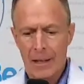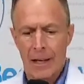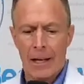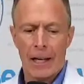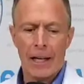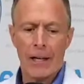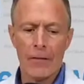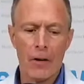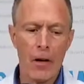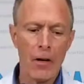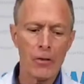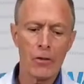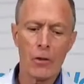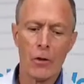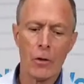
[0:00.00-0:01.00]
And I've
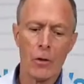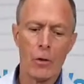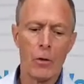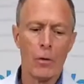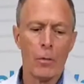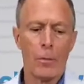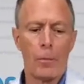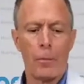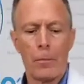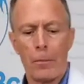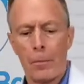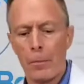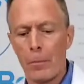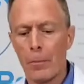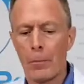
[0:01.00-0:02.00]
also
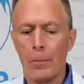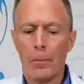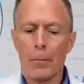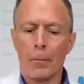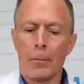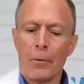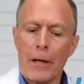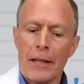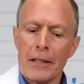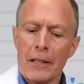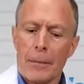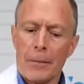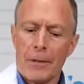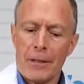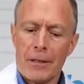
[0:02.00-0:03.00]
brought
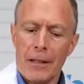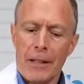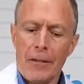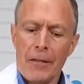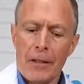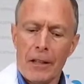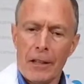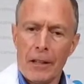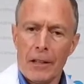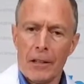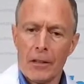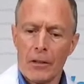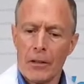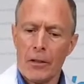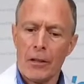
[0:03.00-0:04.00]
some stevia
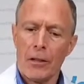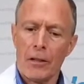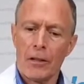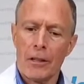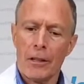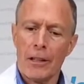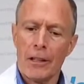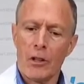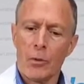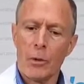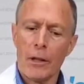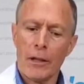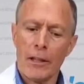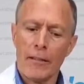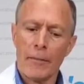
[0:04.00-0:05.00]
here so you can see the
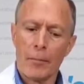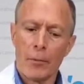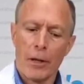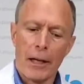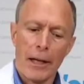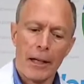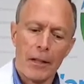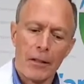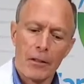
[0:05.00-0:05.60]
Sweet Leaf brand.